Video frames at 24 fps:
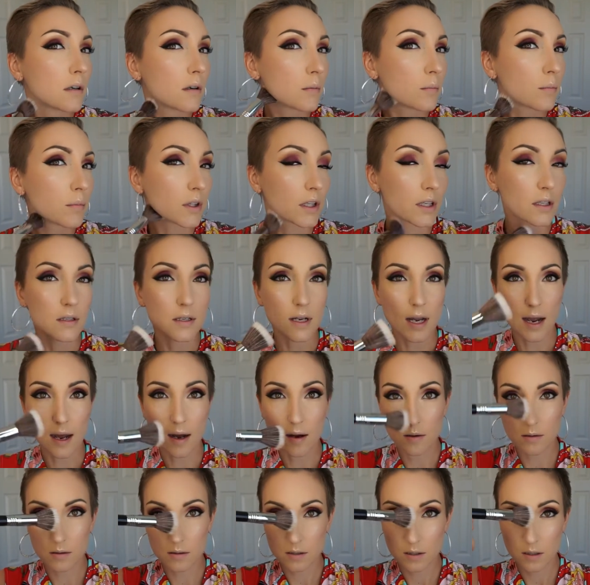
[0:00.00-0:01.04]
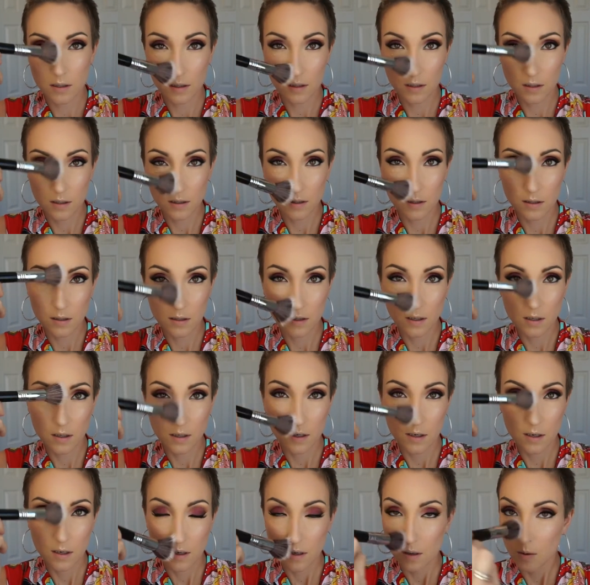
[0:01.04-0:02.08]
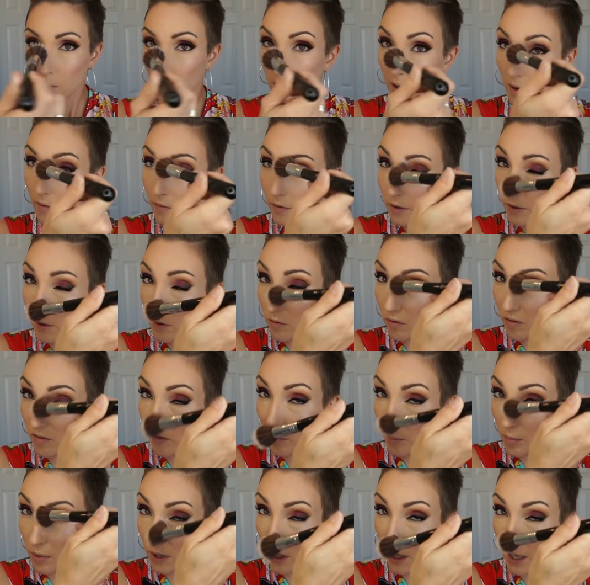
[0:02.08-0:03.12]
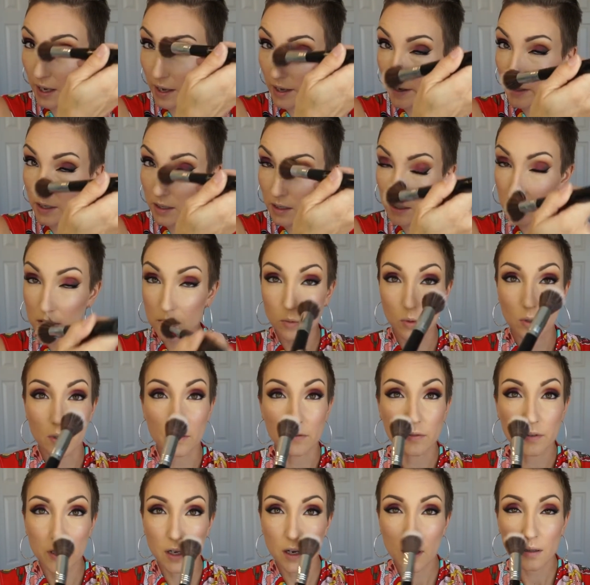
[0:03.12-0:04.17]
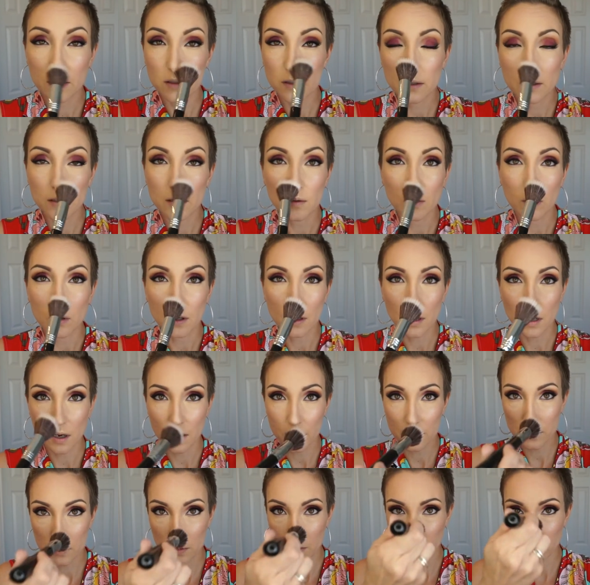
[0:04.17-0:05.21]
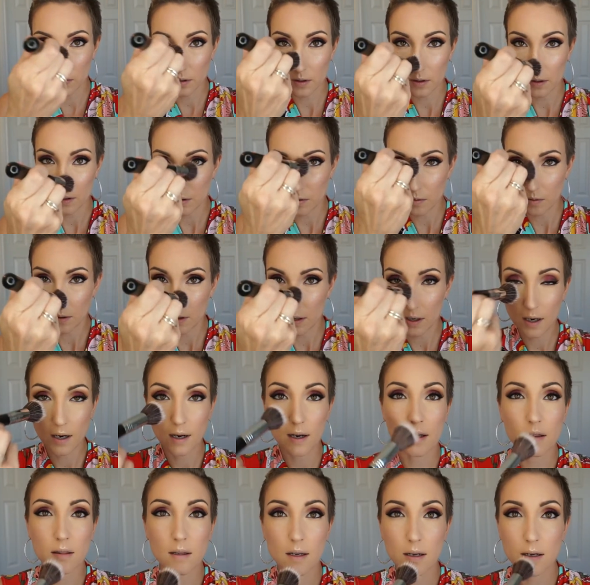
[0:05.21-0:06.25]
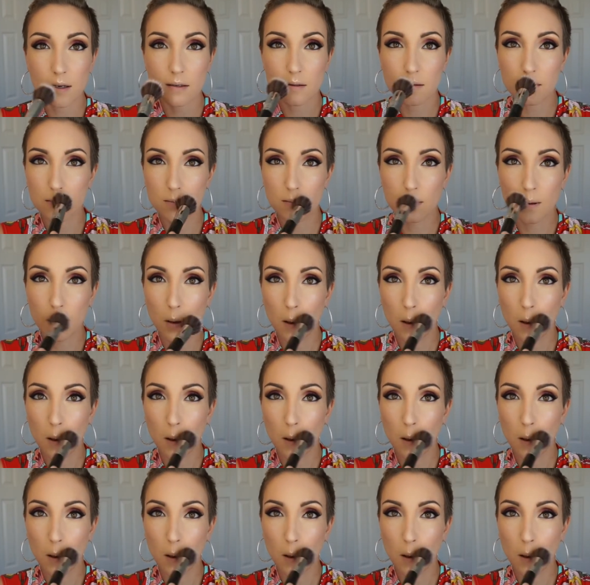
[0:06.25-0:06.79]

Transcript: blend out wherever you've applied any sort of color or contour or highlight.